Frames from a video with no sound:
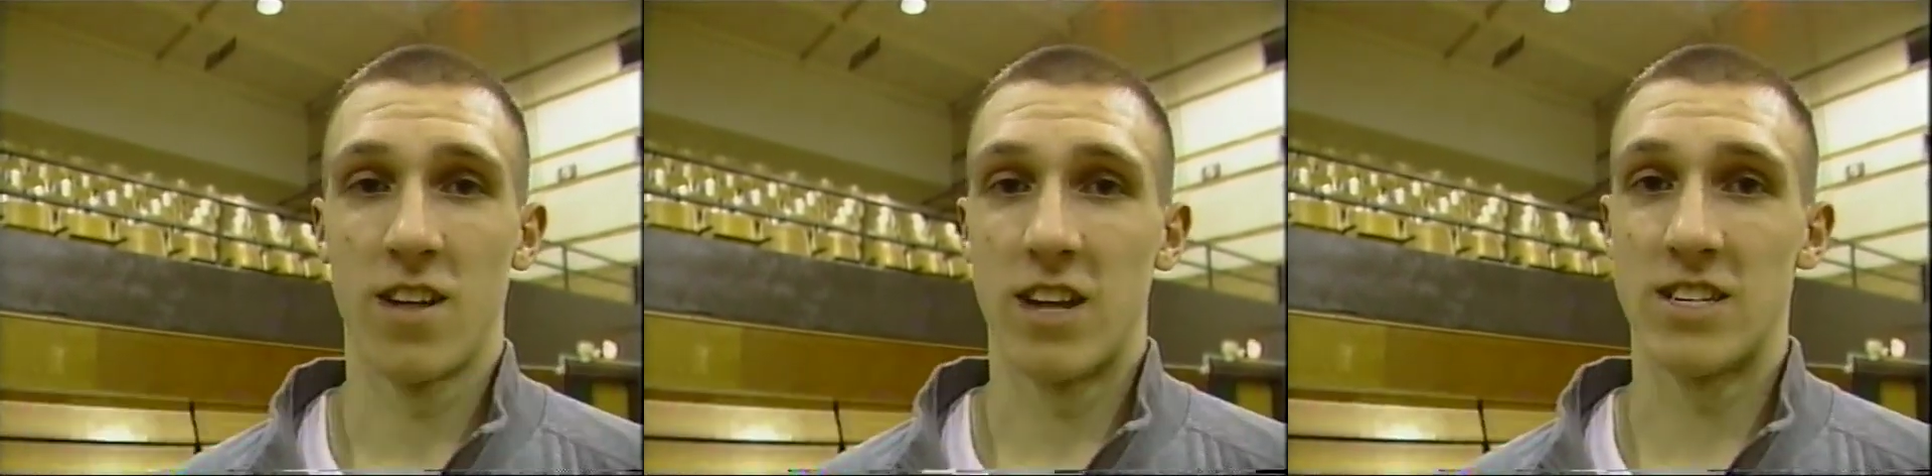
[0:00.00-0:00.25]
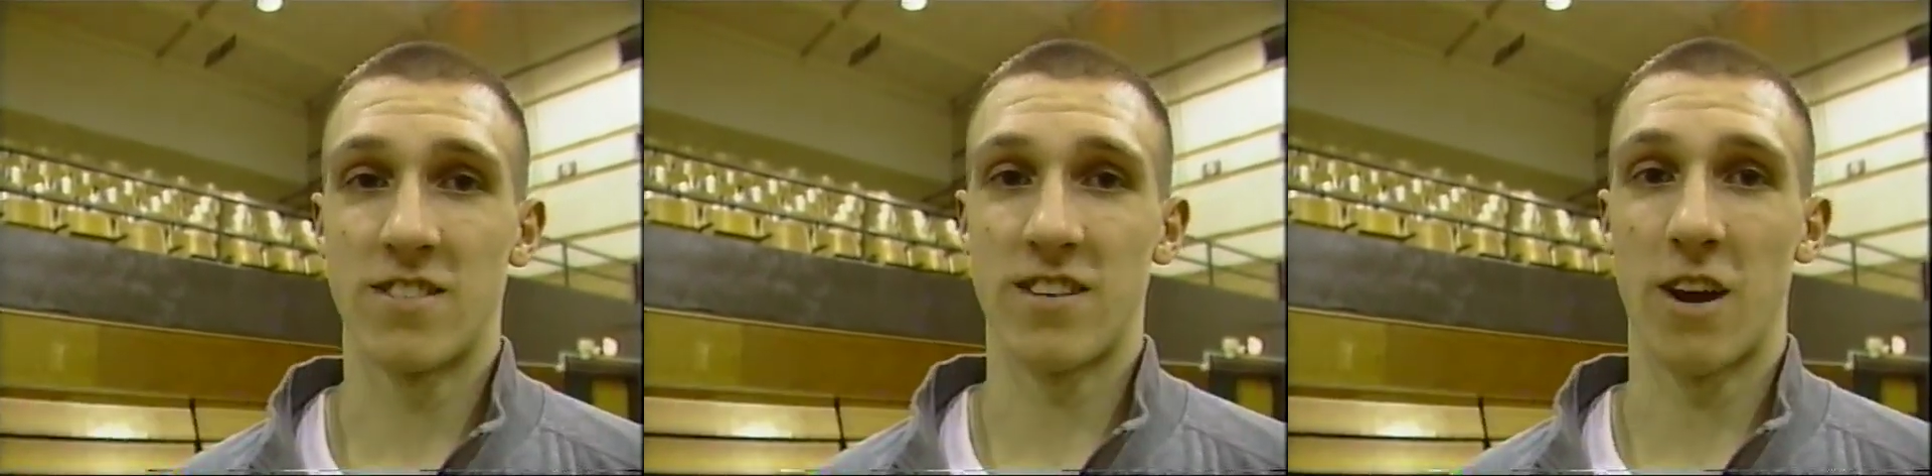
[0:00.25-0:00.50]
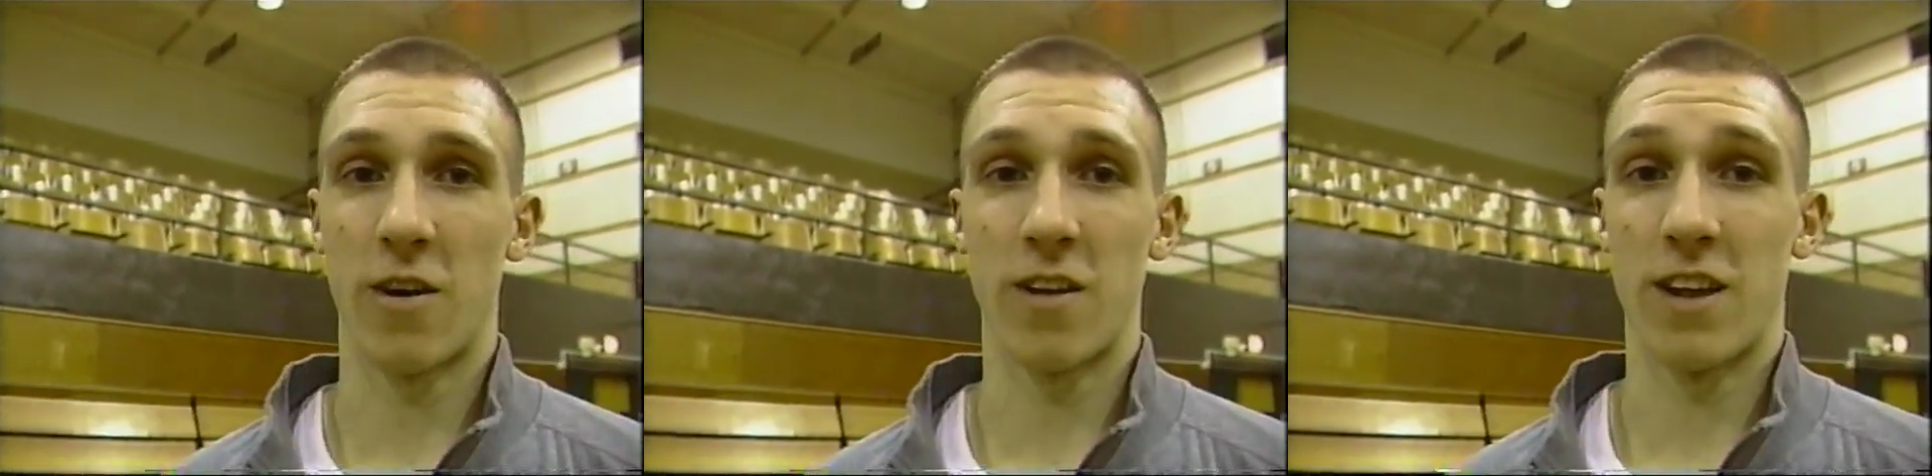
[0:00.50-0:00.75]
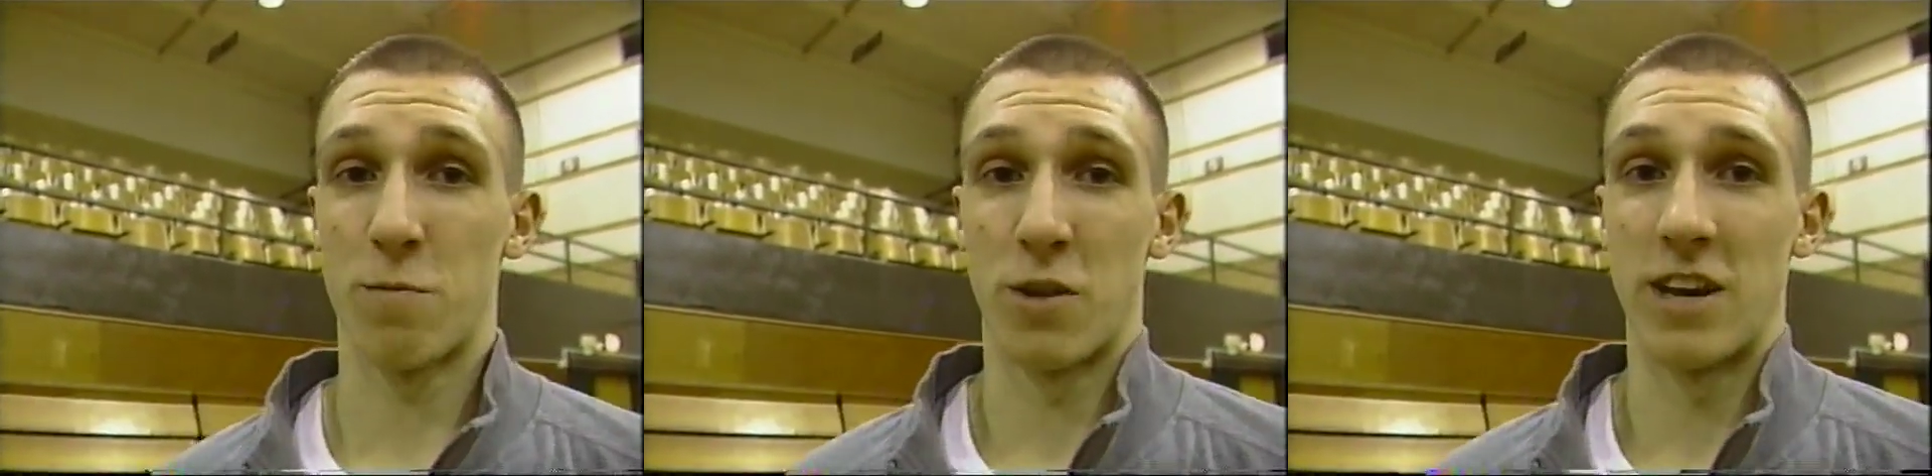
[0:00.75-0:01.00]
it's just how
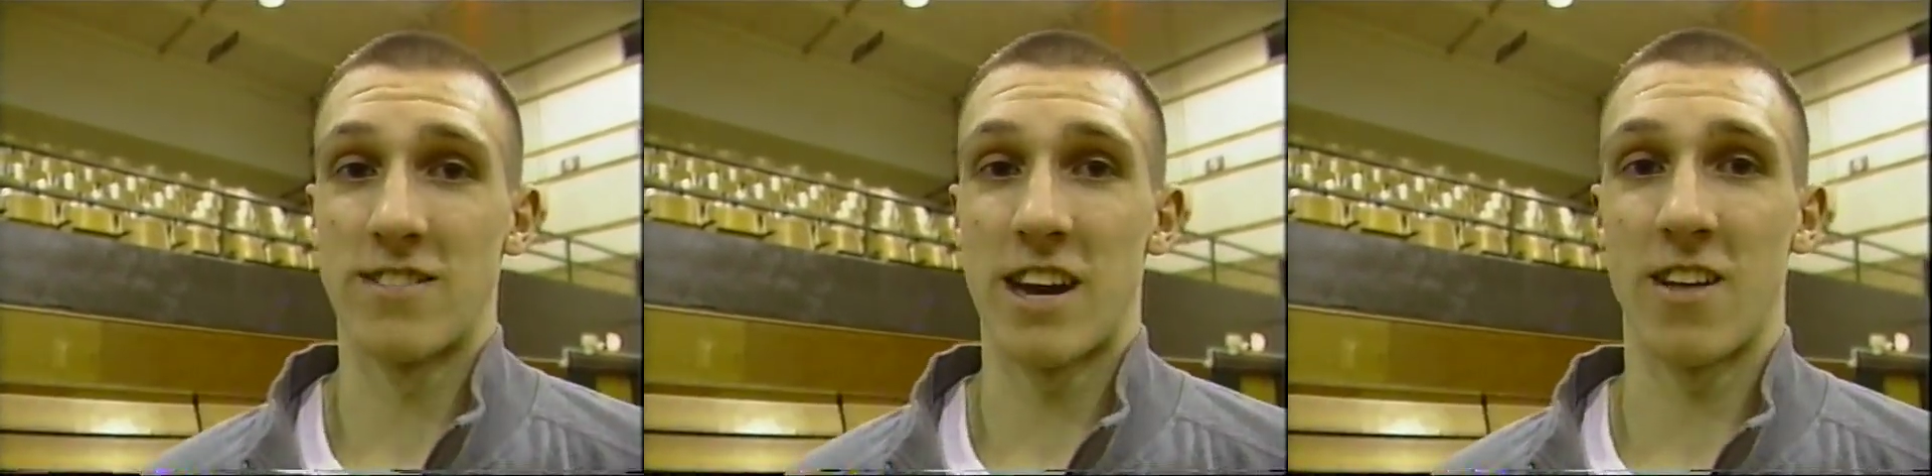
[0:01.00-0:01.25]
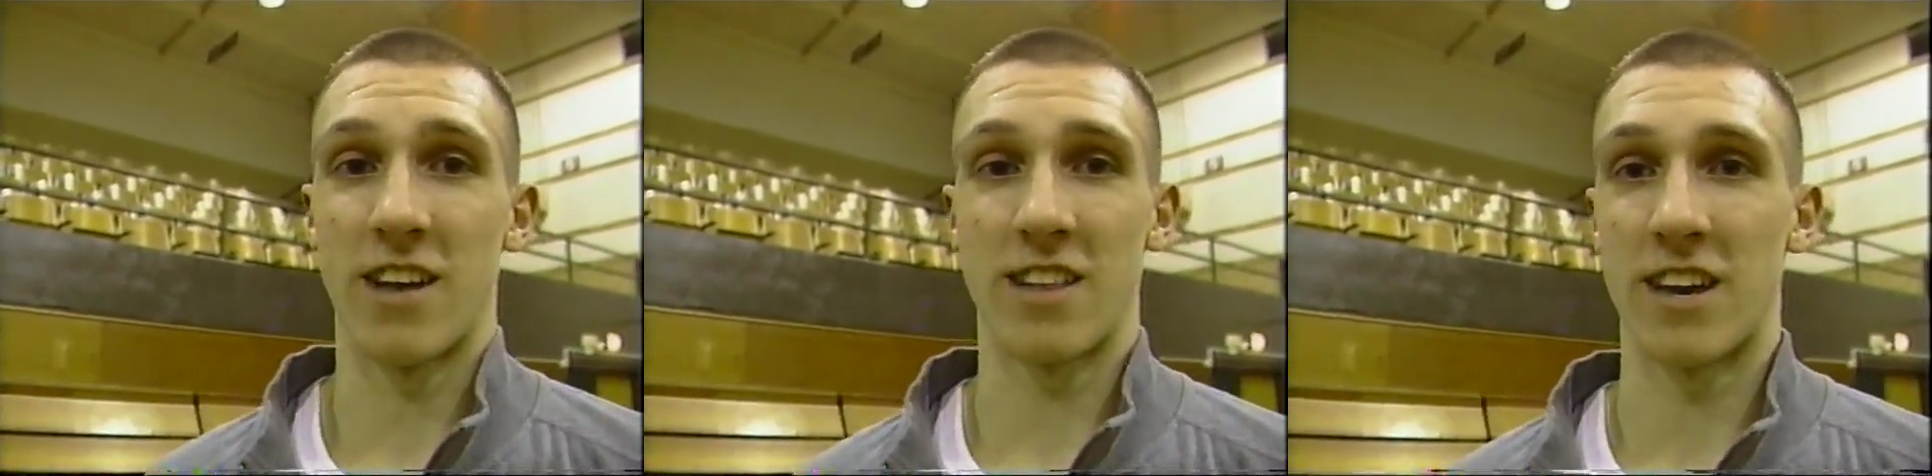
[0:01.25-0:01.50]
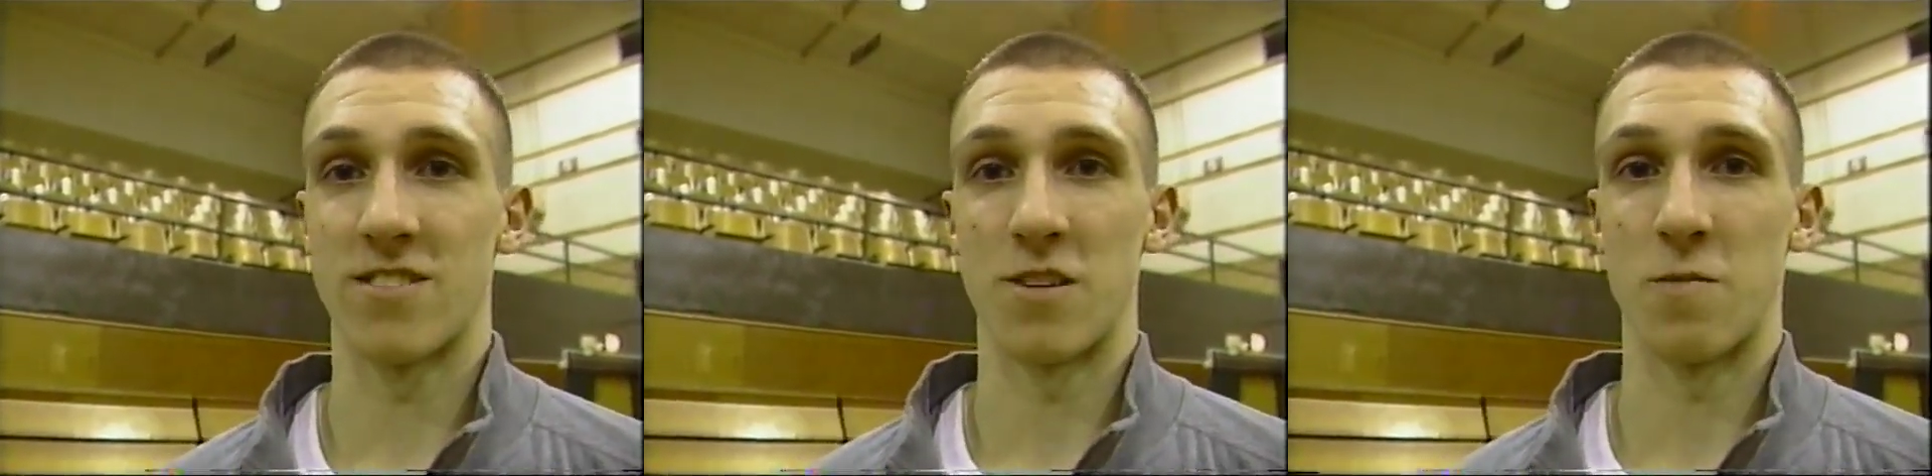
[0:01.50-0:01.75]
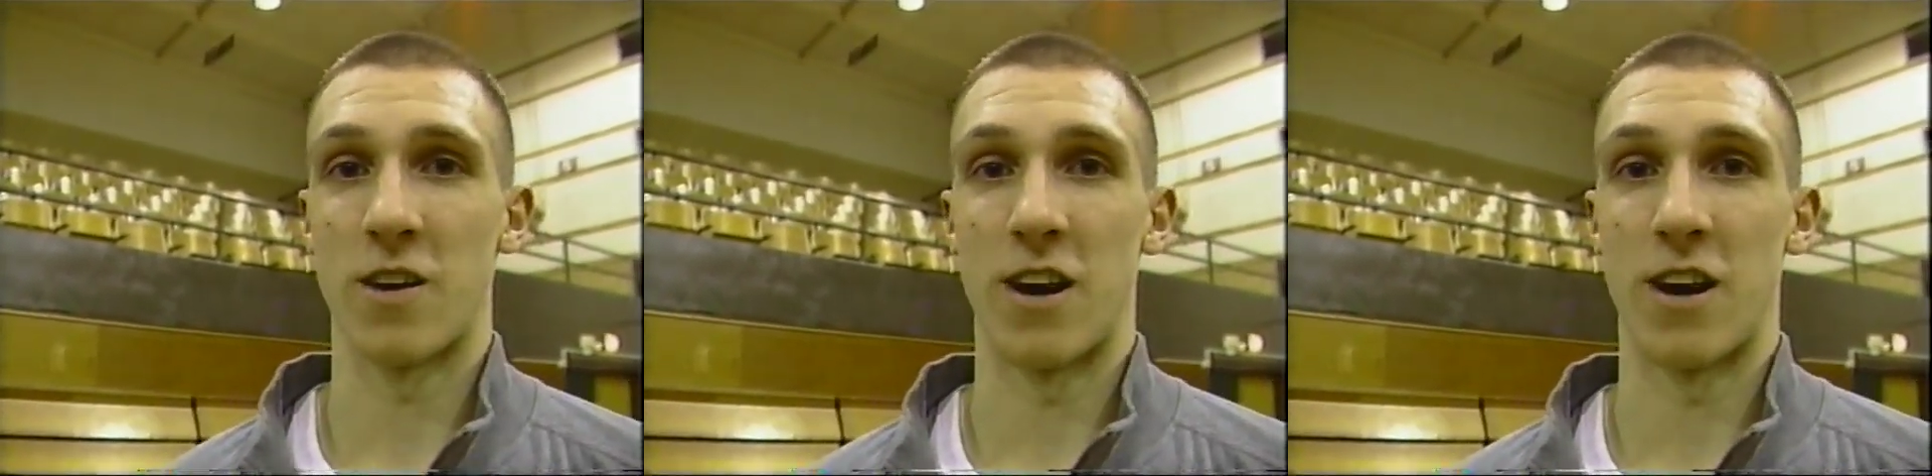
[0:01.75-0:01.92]
it plays out like that. So